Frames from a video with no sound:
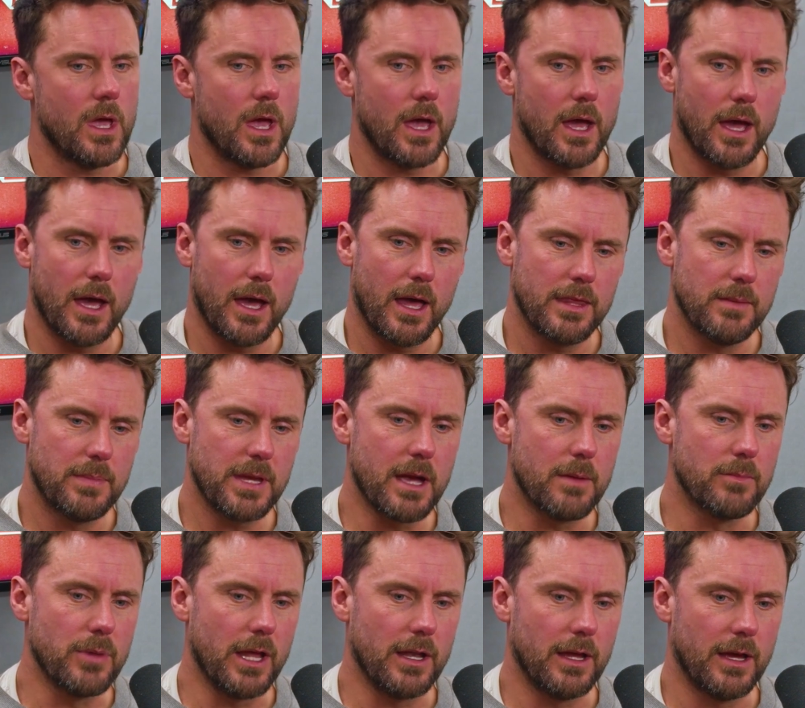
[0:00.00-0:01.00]
The big
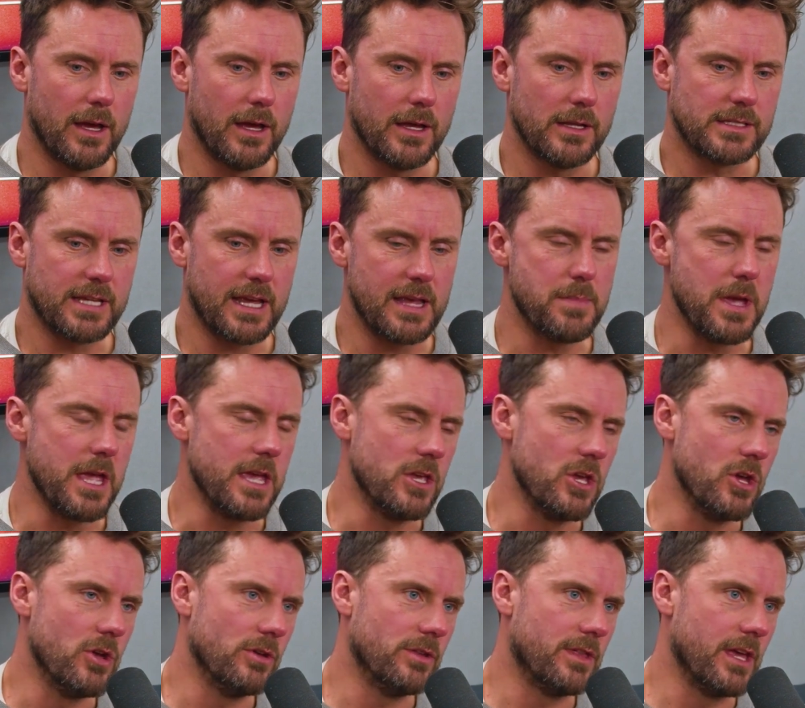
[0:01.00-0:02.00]
umbrella,
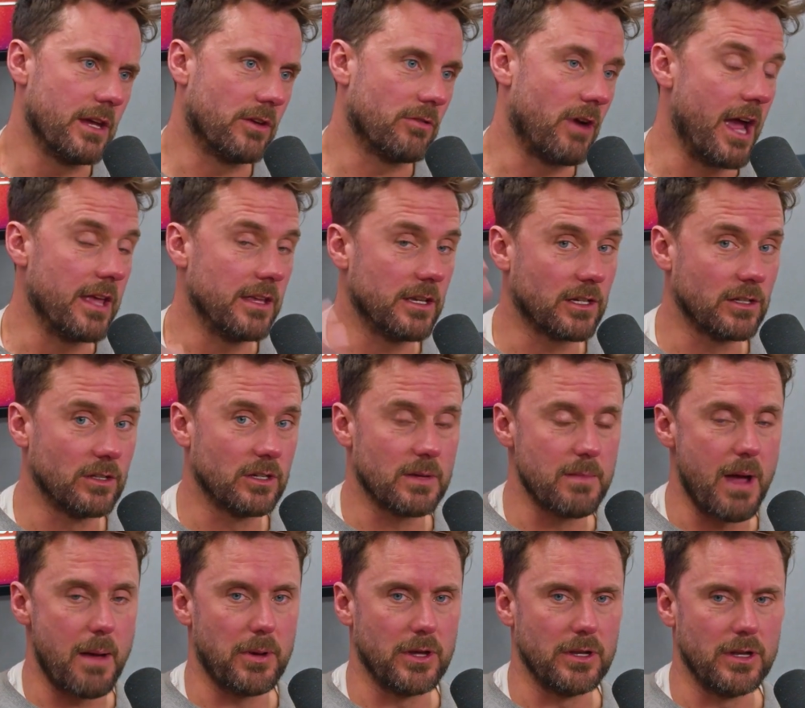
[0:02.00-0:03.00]
TBU, they're great. You can look
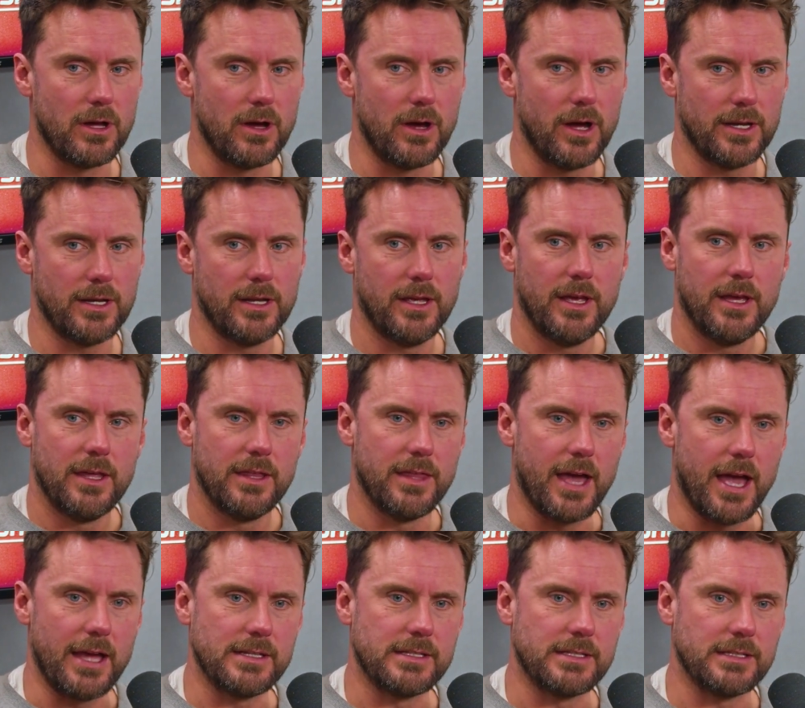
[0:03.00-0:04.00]
them up online.
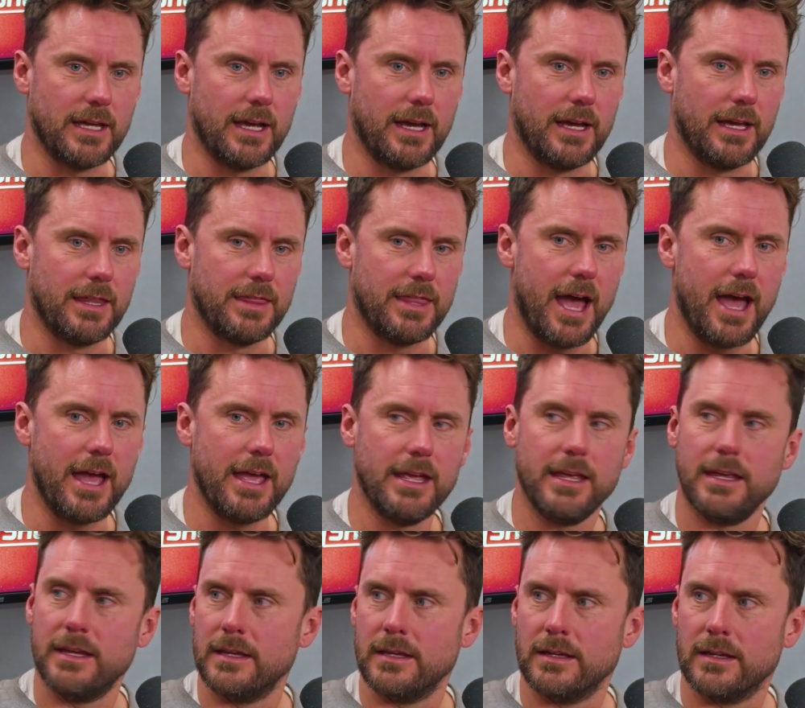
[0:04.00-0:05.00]
That
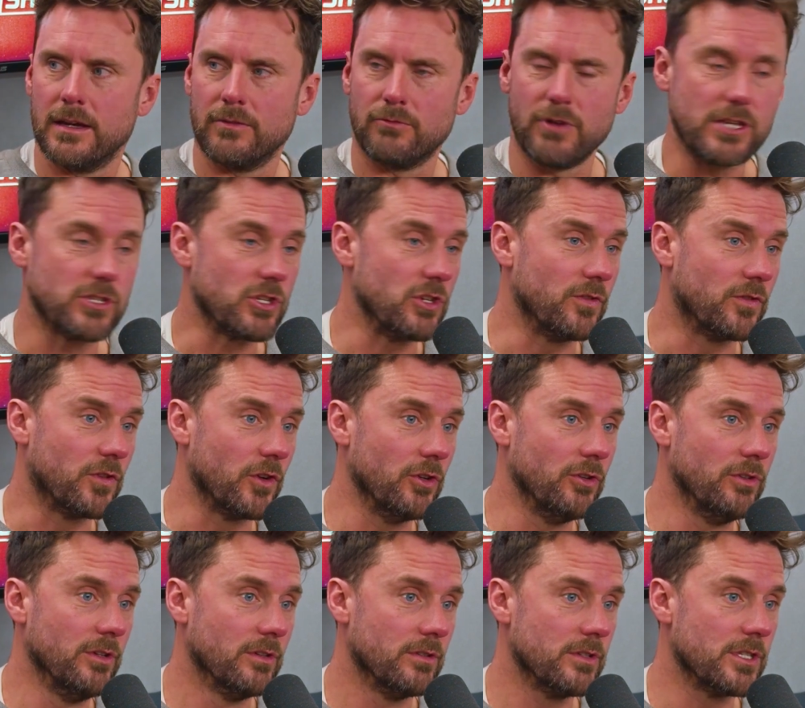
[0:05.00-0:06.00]
they rescue
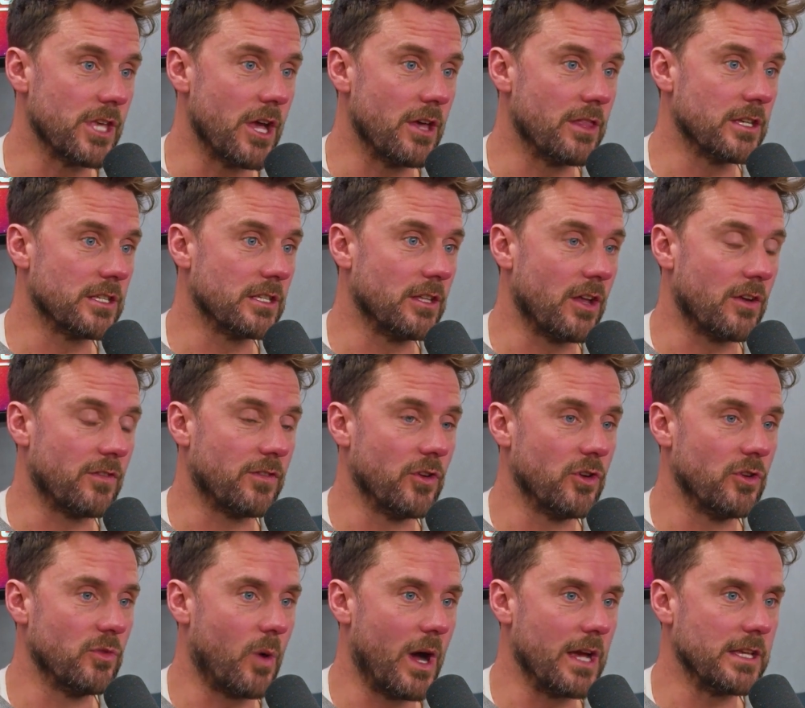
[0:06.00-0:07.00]
food. So there's a lot of
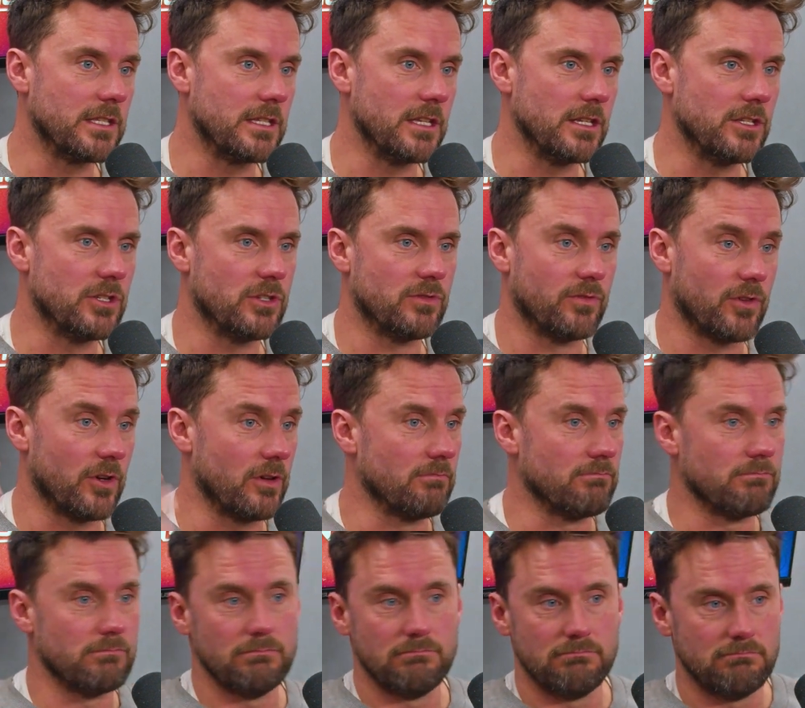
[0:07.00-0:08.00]
food wastage
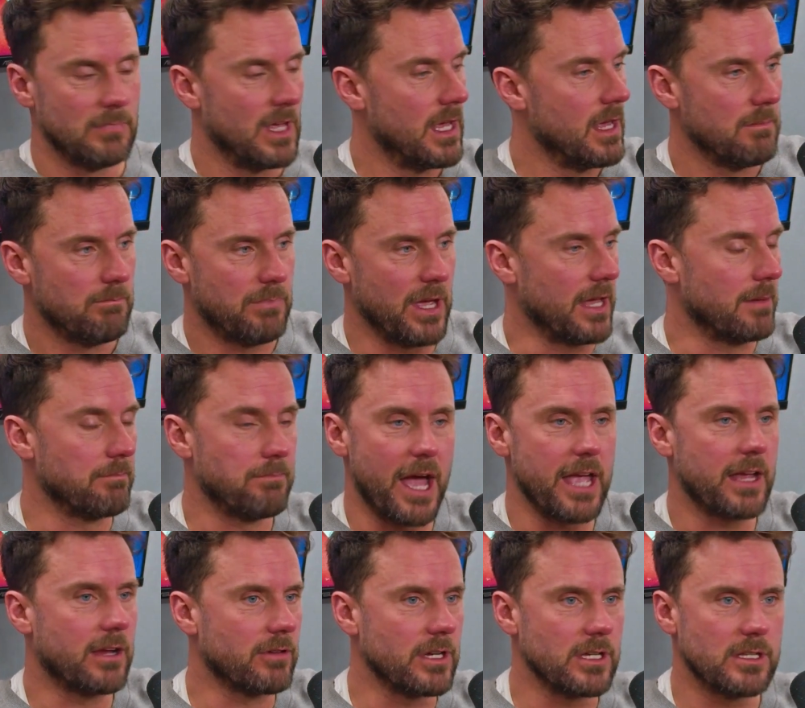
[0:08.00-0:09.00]
from, be it
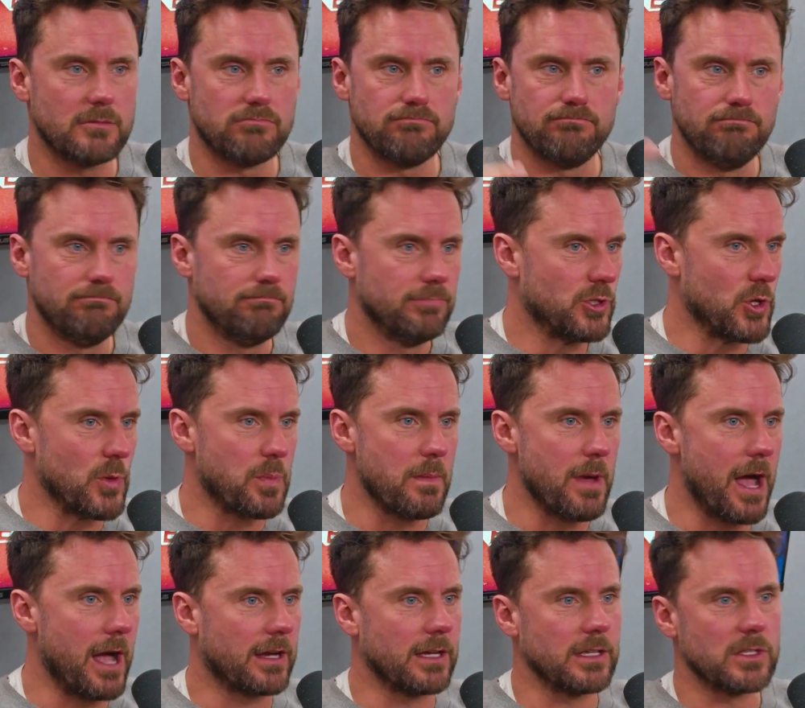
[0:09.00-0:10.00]
bakeries,
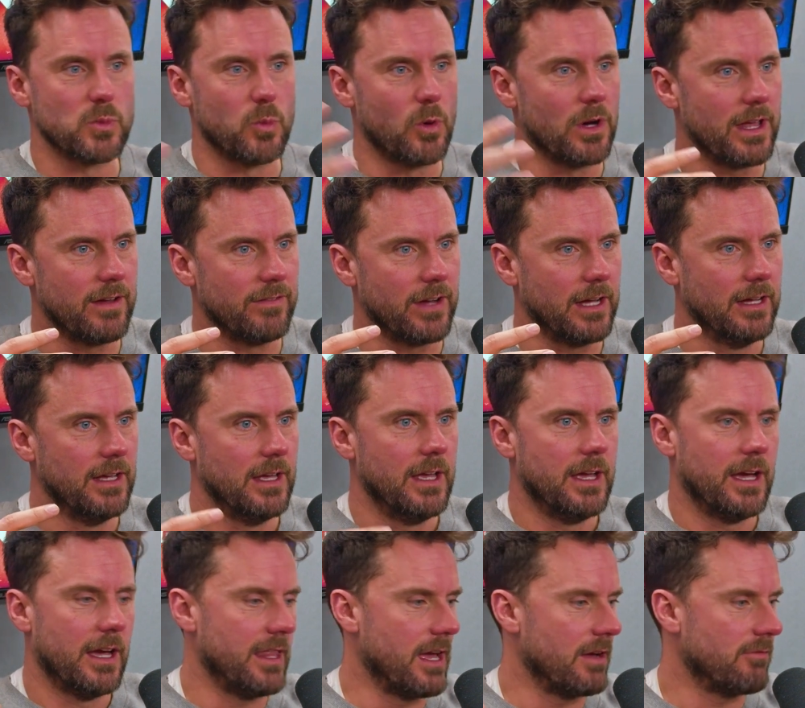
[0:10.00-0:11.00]
supermarkets, whatever,
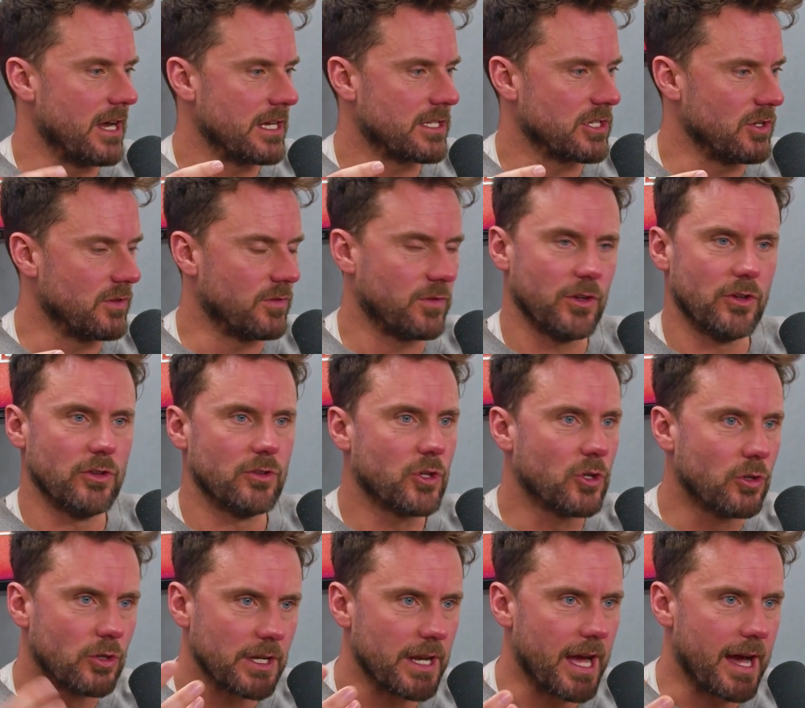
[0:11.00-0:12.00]
and they rescue food,
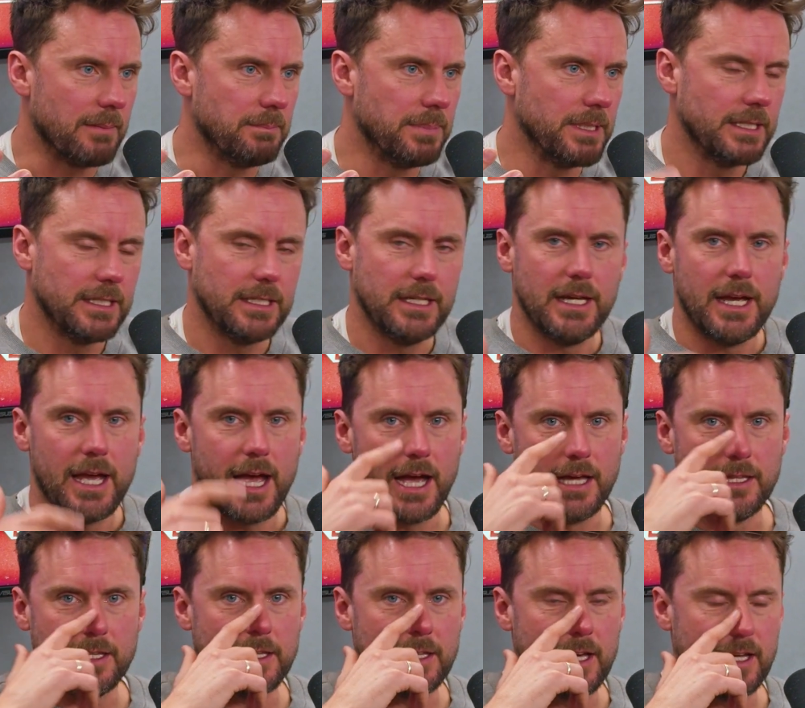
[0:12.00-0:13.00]
cook it up,
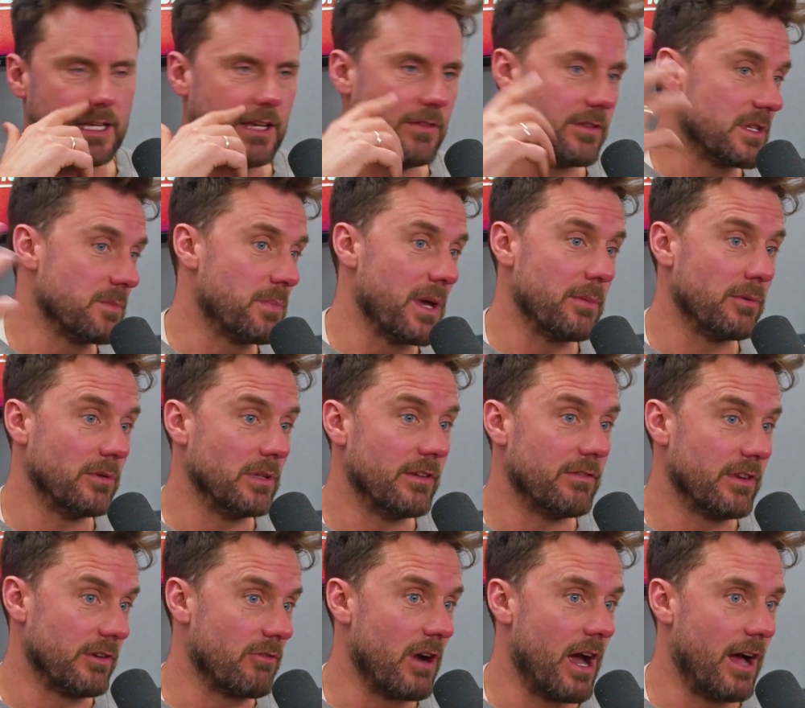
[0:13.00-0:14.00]
and then they give it to people
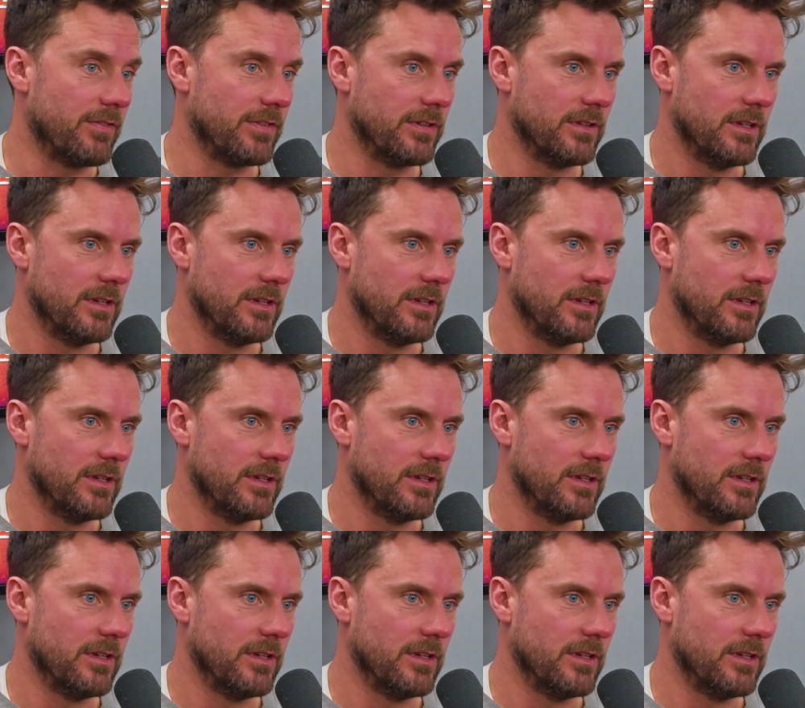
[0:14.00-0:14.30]
living rough.